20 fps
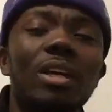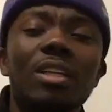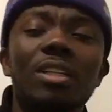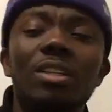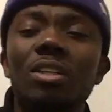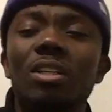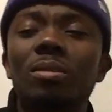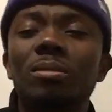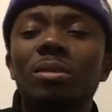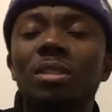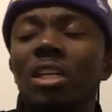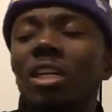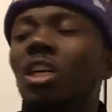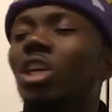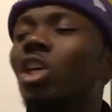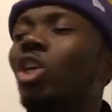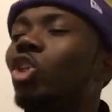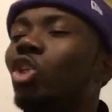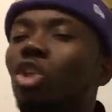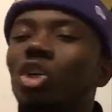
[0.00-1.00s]
You know what I'm saying?
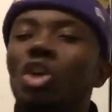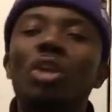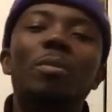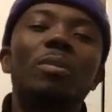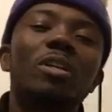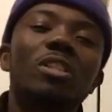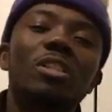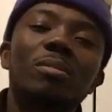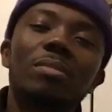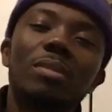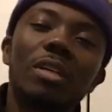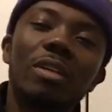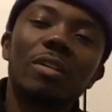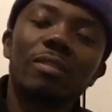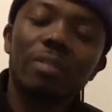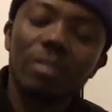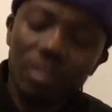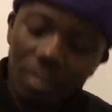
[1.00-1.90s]
Show your boy some love.